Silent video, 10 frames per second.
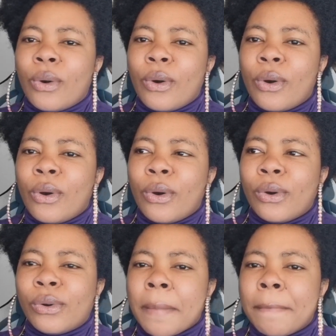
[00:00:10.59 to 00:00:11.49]

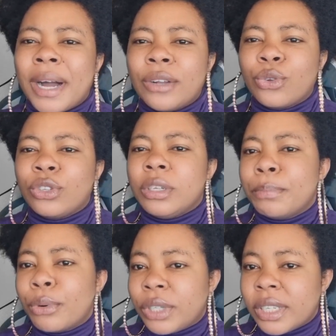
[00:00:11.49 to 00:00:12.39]
or a band of
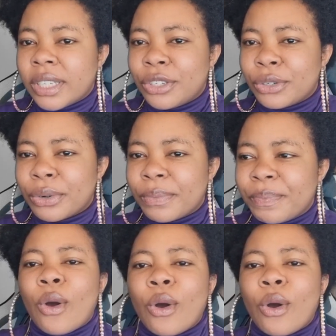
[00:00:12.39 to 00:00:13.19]
deportation